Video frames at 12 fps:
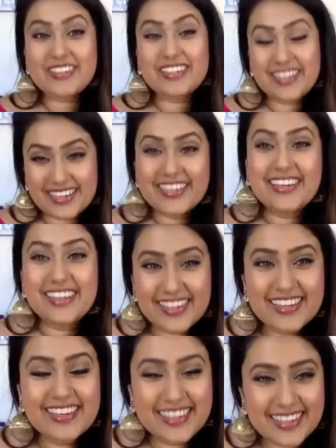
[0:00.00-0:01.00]
for so many
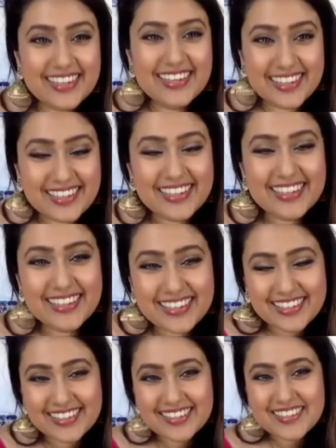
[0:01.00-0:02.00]
years, so uh, it
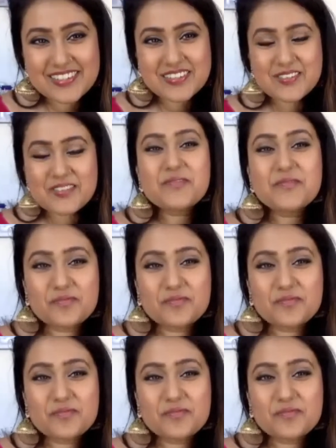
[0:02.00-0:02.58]
does work. And